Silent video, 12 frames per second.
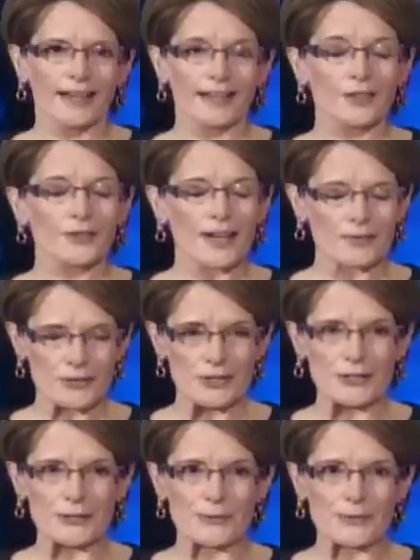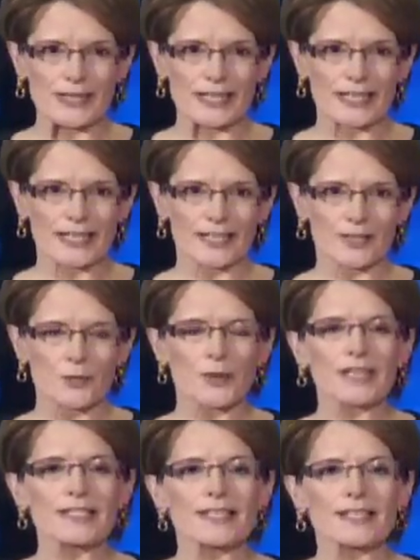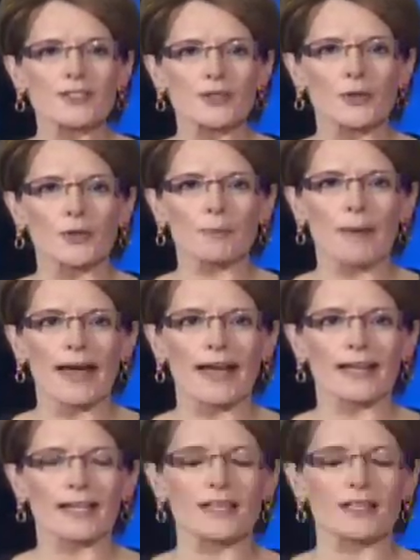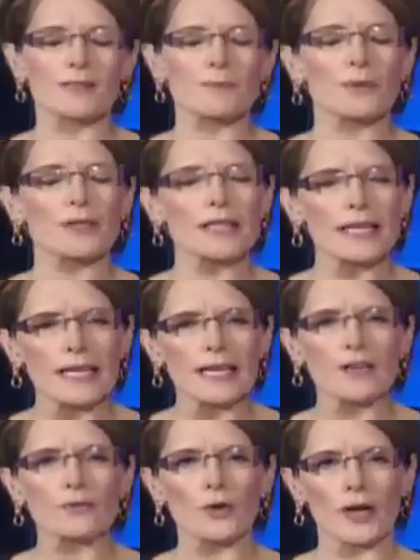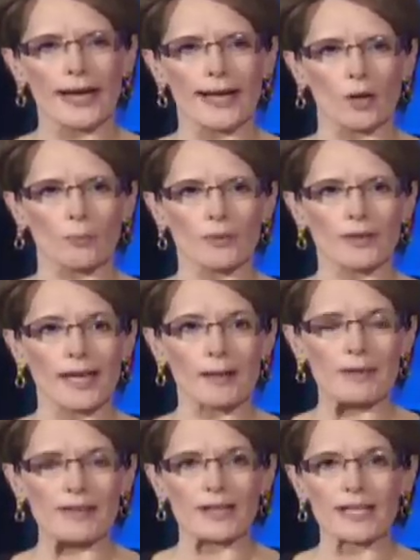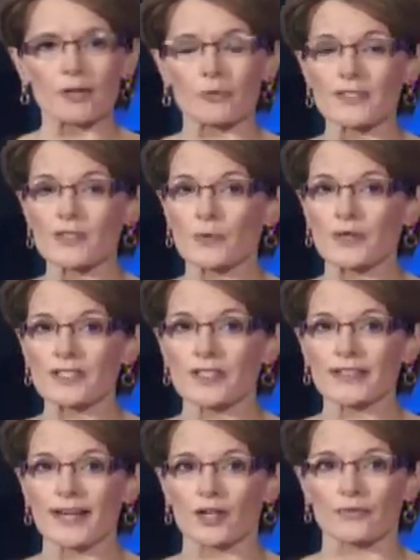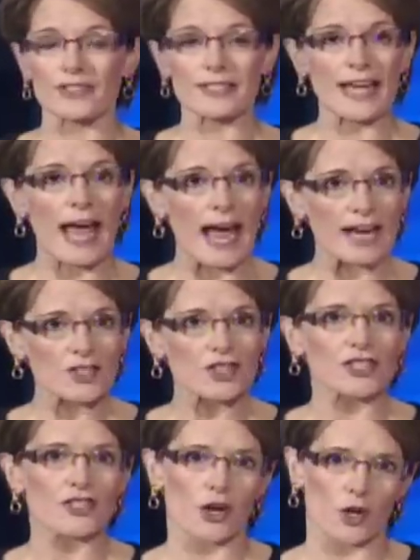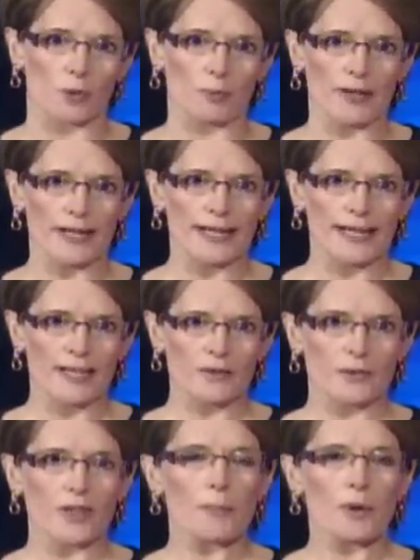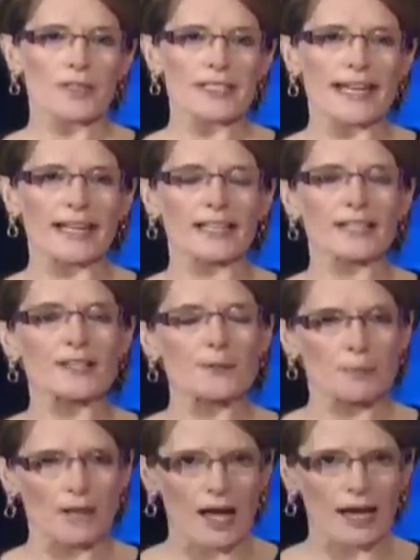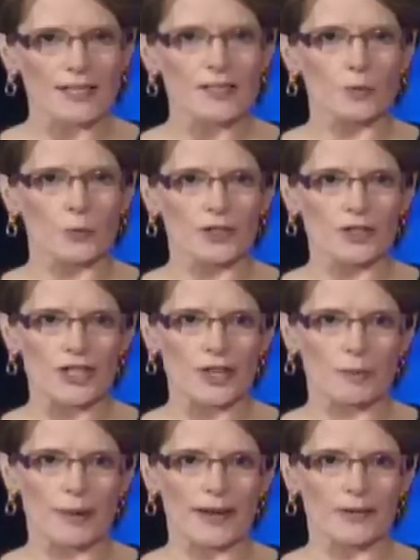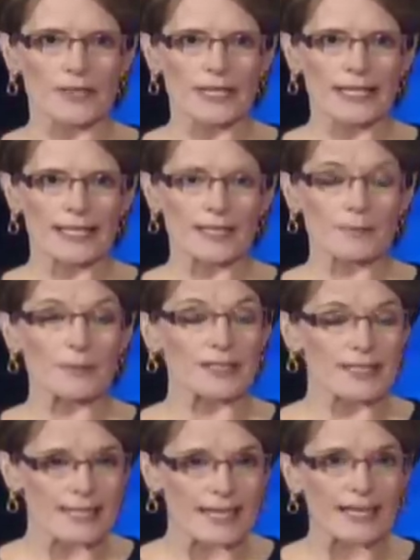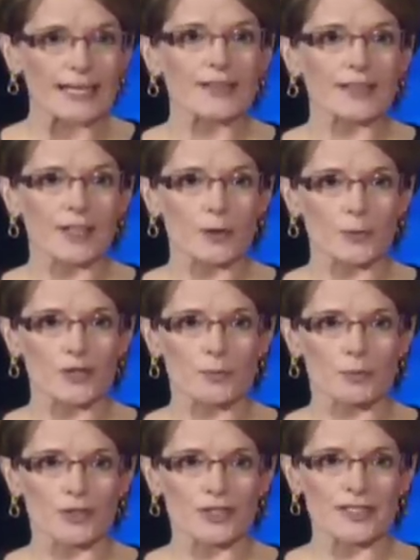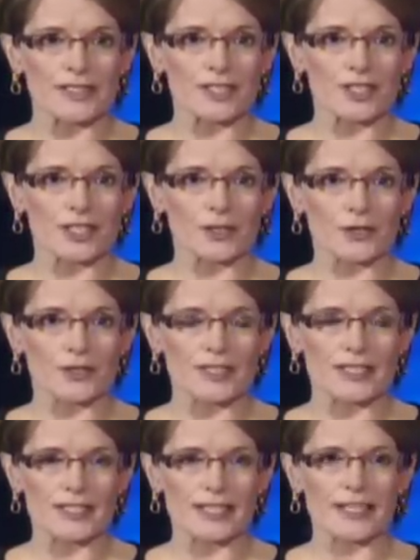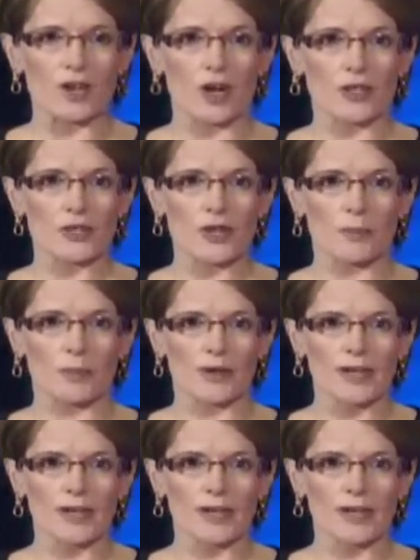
Good afternoon. A 26 year old man is pleading for help, claiming that he was swindled out of his cash and home. Philip Martel is blind and wheelchair bound. He's been staying at the Lethbridge Emergency Shelter since late October,